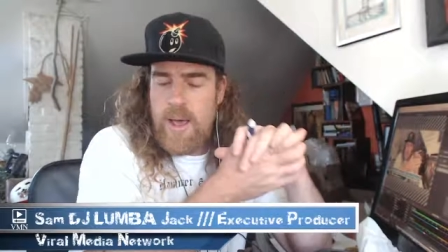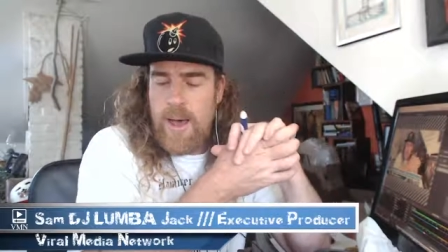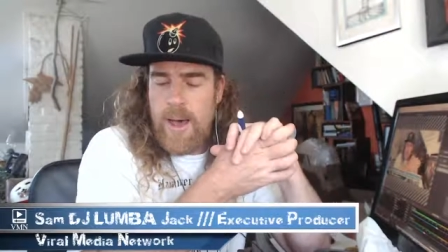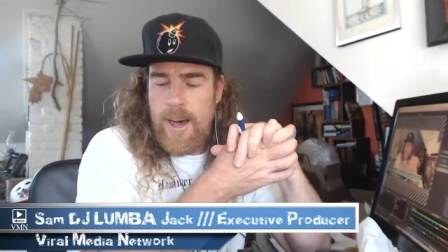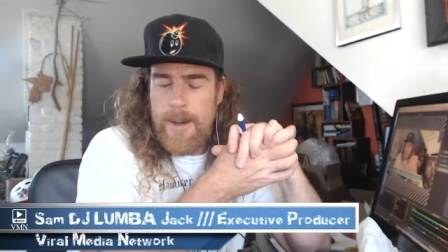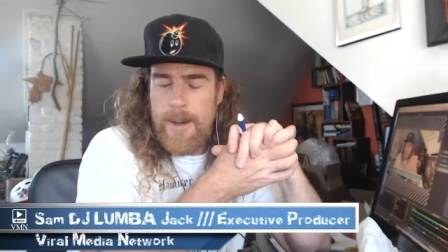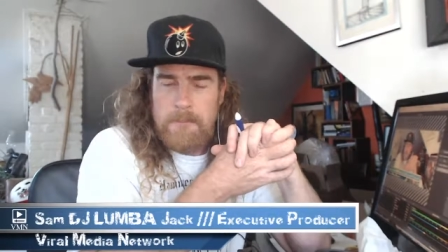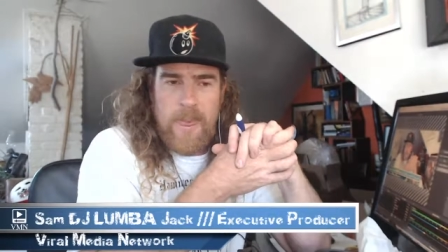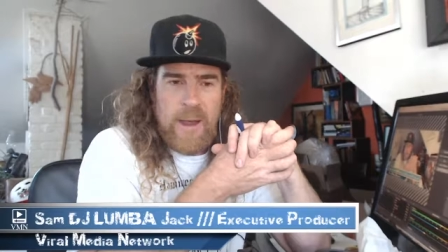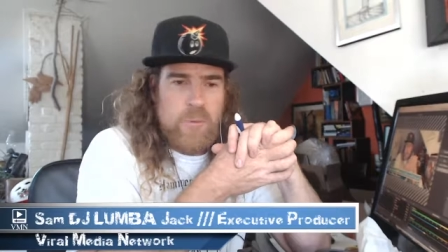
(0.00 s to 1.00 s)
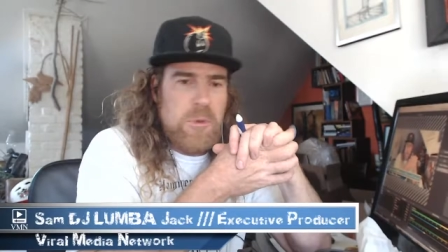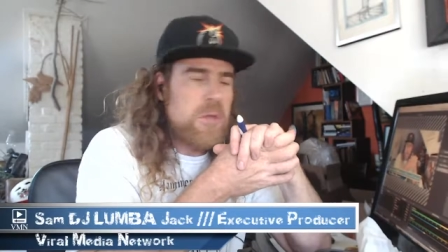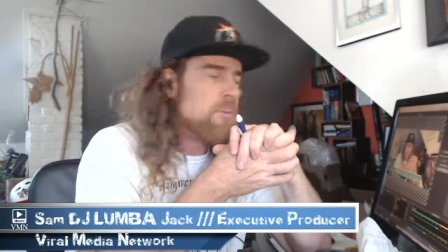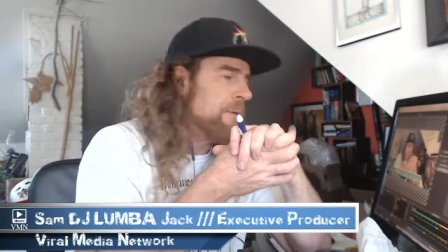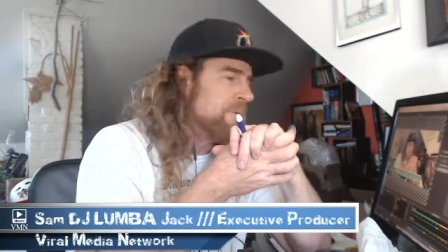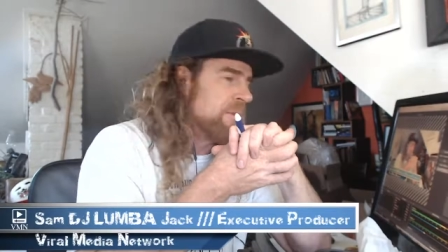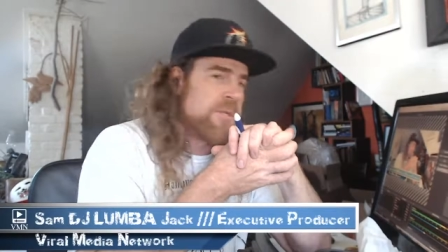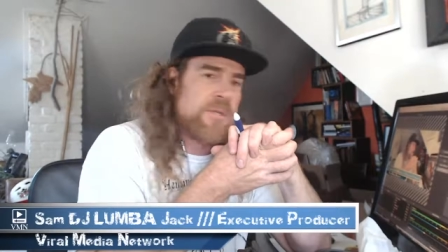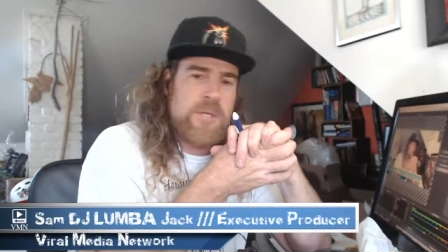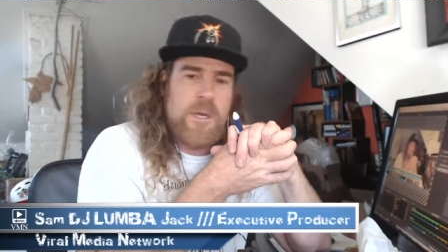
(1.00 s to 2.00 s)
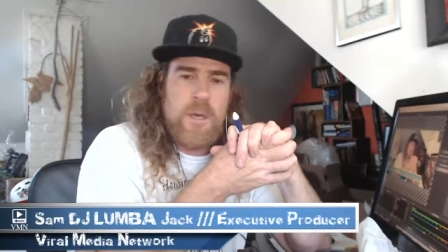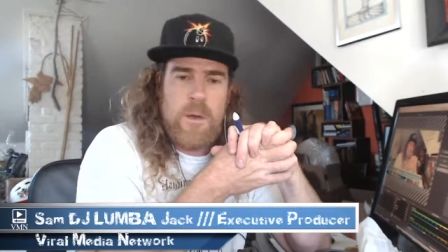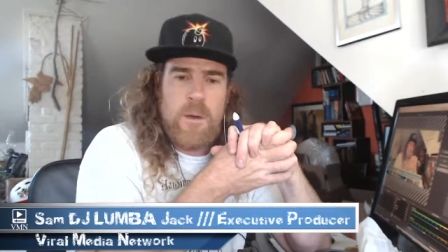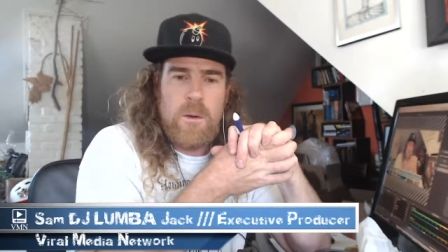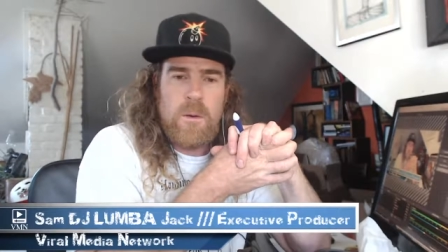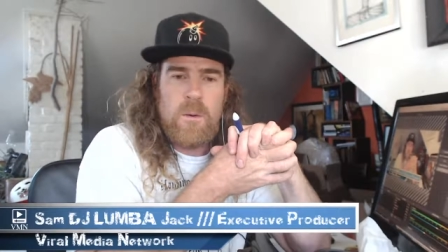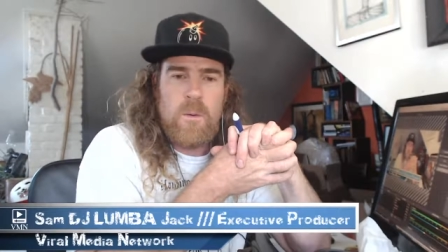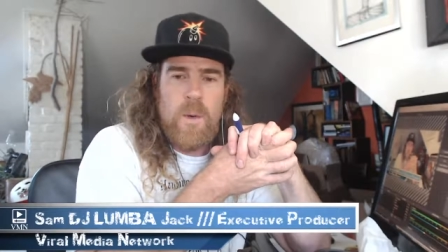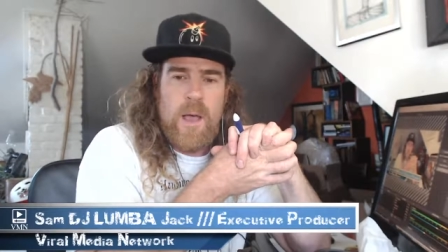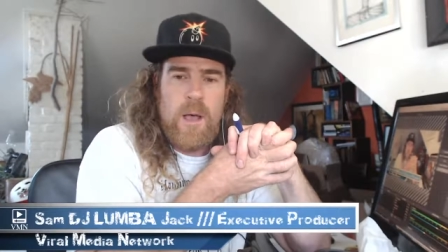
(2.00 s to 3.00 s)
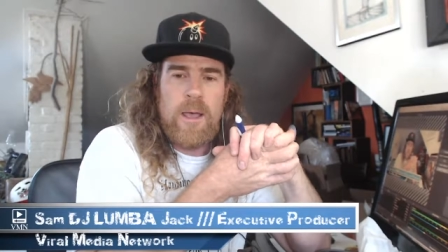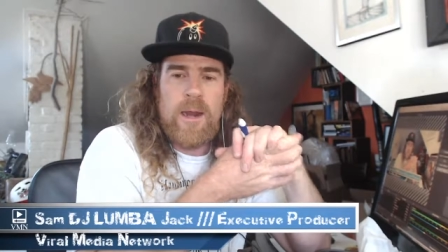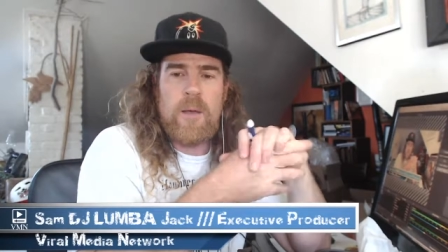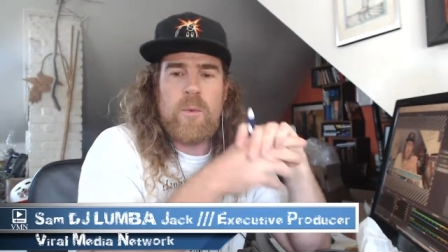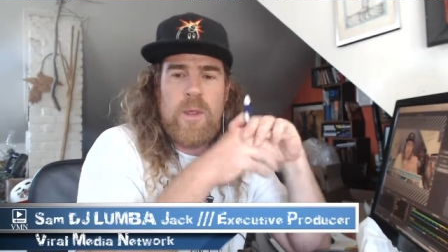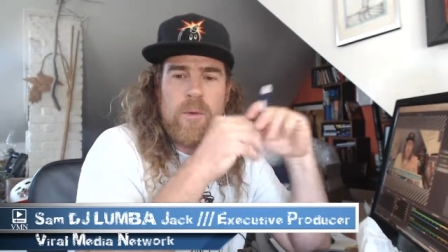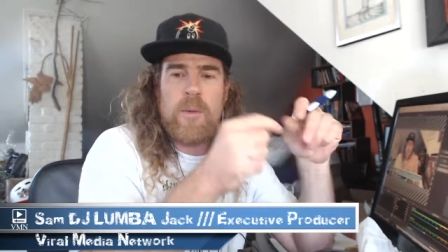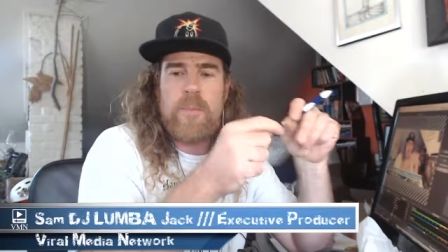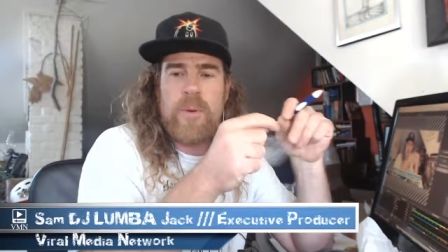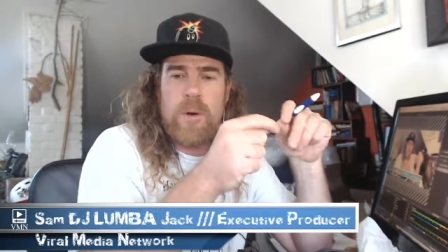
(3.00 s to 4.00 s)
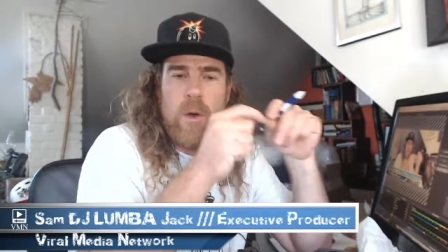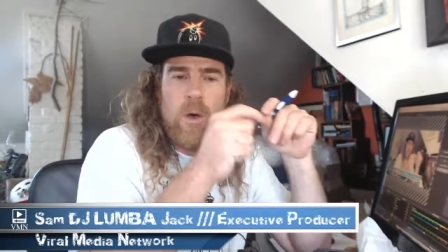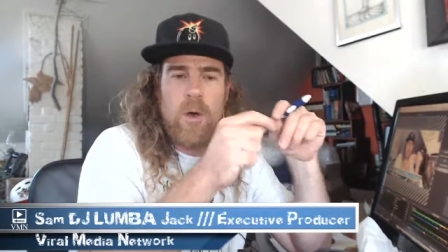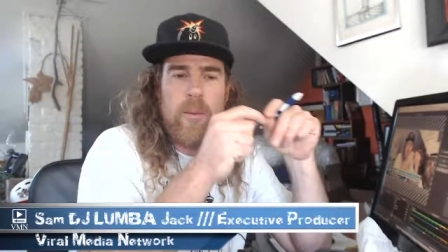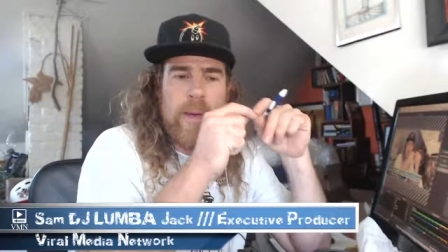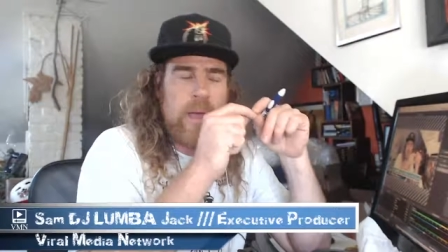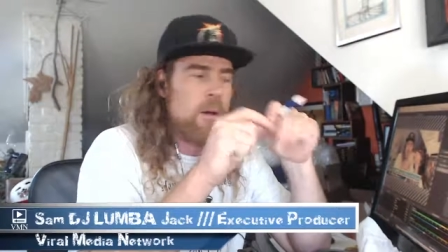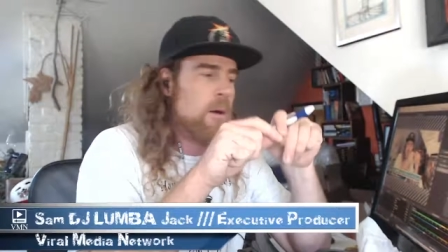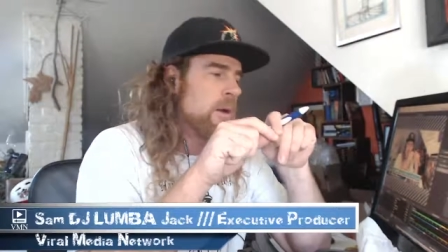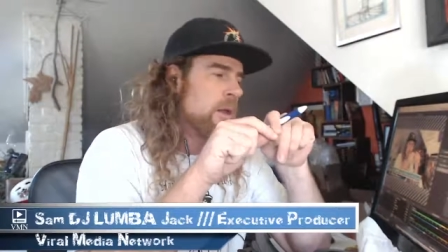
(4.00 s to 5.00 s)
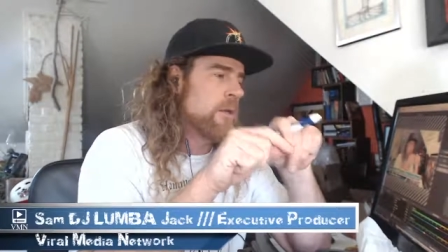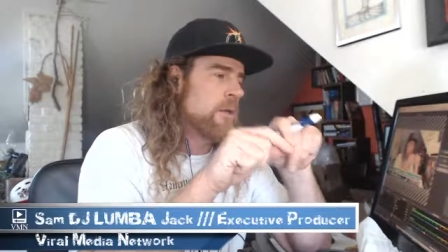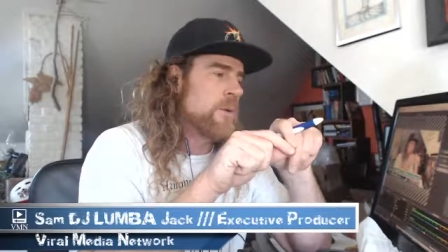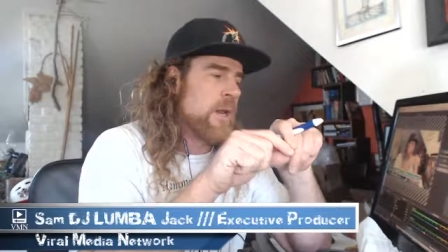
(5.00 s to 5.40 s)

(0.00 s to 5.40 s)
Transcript: Um, I really want this to go well, and I really want to put all my heart into it.